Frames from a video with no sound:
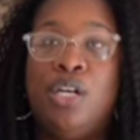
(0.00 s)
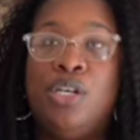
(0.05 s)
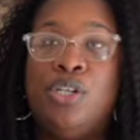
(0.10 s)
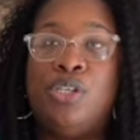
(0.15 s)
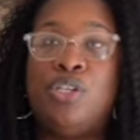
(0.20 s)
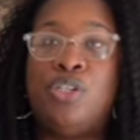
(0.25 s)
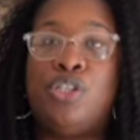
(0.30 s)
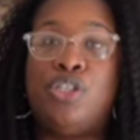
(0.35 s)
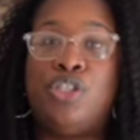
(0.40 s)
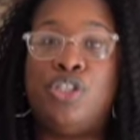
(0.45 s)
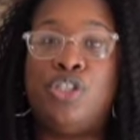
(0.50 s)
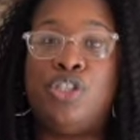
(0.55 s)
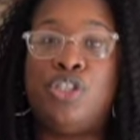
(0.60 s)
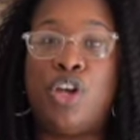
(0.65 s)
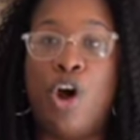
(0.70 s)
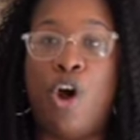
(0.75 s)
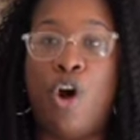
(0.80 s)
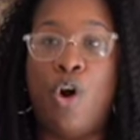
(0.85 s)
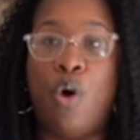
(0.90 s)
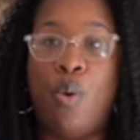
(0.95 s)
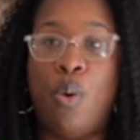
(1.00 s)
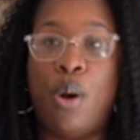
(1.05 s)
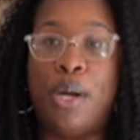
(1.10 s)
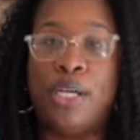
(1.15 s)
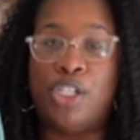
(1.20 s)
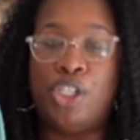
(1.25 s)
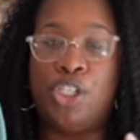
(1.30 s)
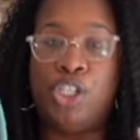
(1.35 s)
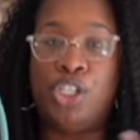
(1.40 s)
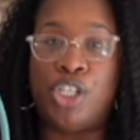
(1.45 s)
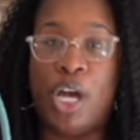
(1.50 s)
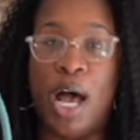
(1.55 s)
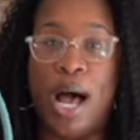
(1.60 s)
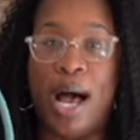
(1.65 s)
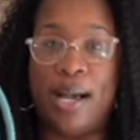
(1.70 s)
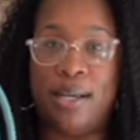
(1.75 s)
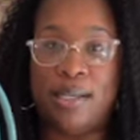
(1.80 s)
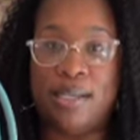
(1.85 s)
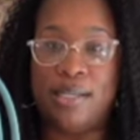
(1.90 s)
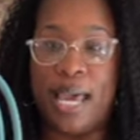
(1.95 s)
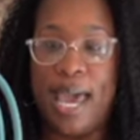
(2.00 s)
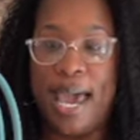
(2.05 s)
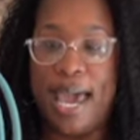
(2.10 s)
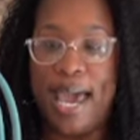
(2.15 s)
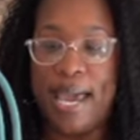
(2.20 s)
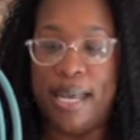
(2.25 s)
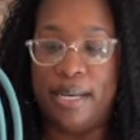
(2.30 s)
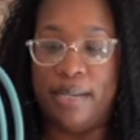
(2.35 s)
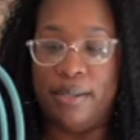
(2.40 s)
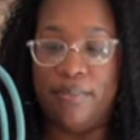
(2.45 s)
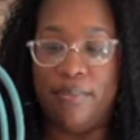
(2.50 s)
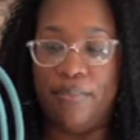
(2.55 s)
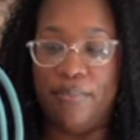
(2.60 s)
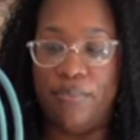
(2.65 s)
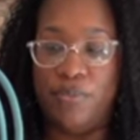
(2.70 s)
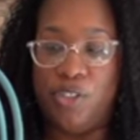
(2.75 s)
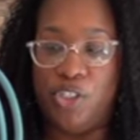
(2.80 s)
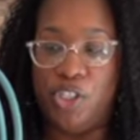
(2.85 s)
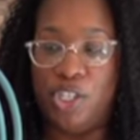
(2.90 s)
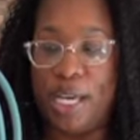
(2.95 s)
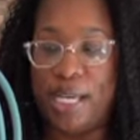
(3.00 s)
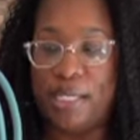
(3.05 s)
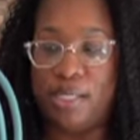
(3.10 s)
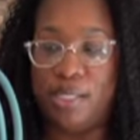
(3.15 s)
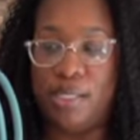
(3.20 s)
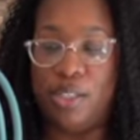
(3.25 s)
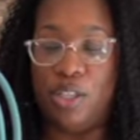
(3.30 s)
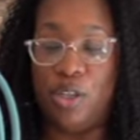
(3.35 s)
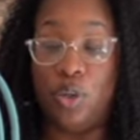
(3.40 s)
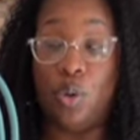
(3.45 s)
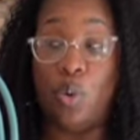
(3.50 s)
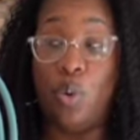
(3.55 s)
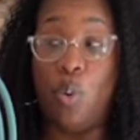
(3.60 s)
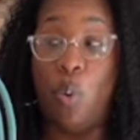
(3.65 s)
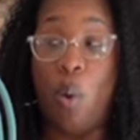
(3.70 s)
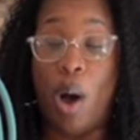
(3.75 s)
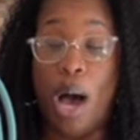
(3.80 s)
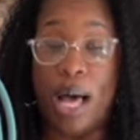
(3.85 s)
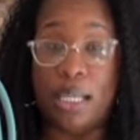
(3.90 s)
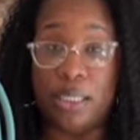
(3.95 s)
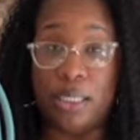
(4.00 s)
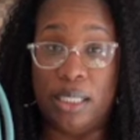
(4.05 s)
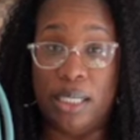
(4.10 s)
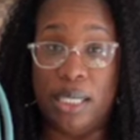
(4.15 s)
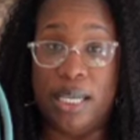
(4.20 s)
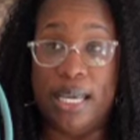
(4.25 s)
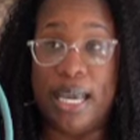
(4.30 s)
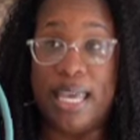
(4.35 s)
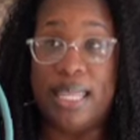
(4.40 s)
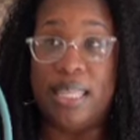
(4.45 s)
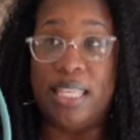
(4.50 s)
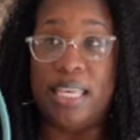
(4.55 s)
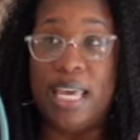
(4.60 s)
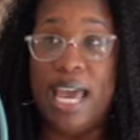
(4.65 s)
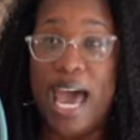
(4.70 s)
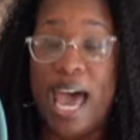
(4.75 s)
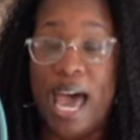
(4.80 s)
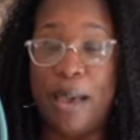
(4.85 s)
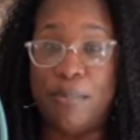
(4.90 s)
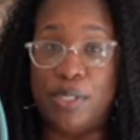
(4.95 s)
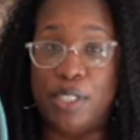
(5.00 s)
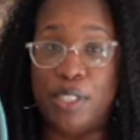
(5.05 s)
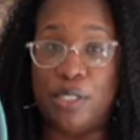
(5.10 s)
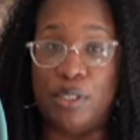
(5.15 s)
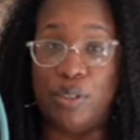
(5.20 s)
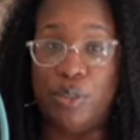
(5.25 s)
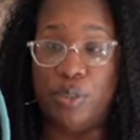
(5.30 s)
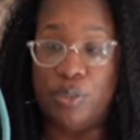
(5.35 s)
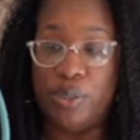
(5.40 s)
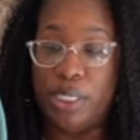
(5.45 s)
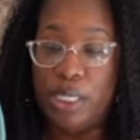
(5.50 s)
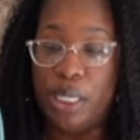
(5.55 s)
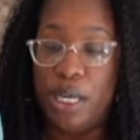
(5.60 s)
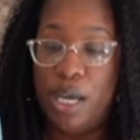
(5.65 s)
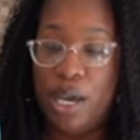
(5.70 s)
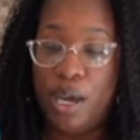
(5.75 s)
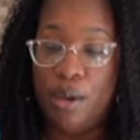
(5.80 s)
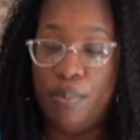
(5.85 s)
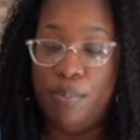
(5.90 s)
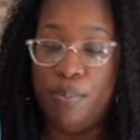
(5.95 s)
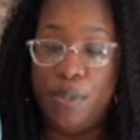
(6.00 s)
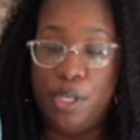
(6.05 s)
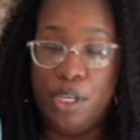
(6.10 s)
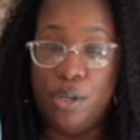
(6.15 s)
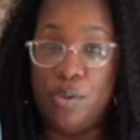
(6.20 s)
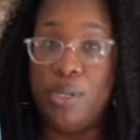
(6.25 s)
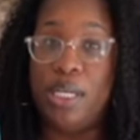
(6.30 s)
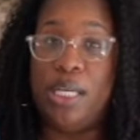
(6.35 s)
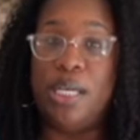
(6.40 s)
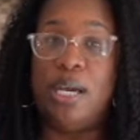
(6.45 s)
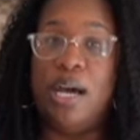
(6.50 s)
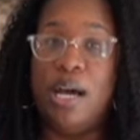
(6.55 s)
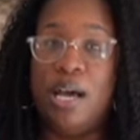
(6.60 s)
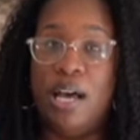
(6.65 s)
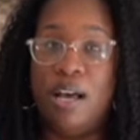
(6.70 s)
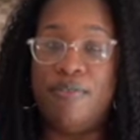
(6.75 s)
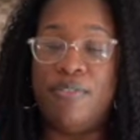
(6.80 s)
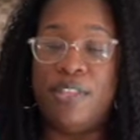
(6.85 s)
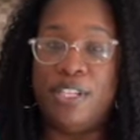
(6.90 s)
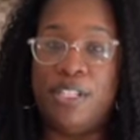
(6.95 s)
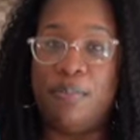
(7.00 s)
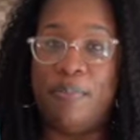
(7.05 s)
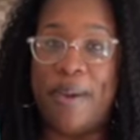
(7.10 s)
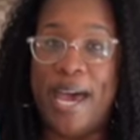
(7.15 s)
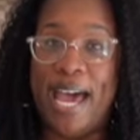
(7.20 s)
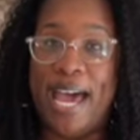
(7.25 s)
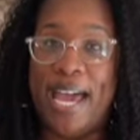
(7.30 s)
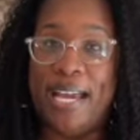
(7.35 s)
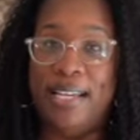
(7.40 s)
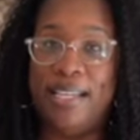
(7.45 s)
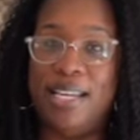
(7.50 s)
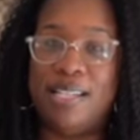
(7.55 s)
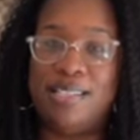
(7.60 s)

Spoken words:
so shocked at just the quality and the absolute beauty of this bag.